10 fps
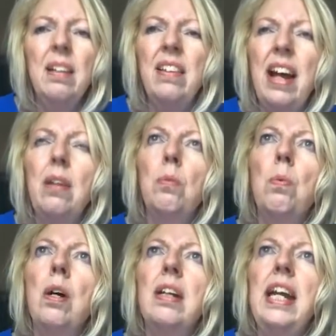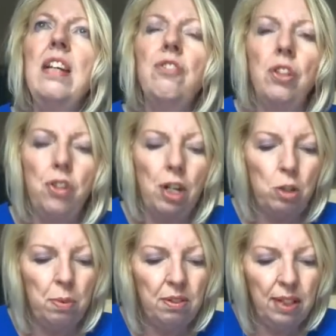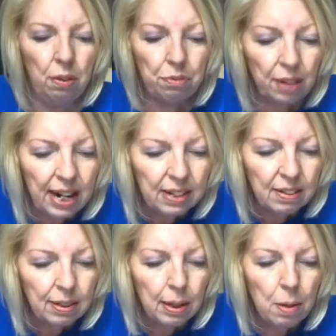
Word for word: Then, what is the judgment seat of Christ?